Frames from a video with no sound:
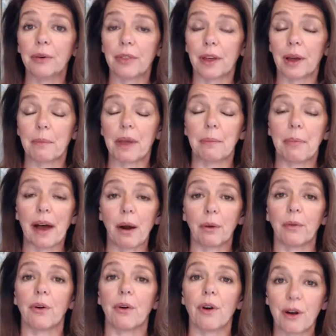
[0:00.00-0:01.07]

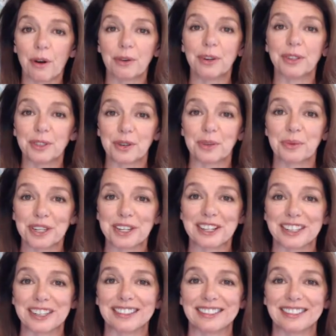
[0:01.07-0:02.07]
their own intuition.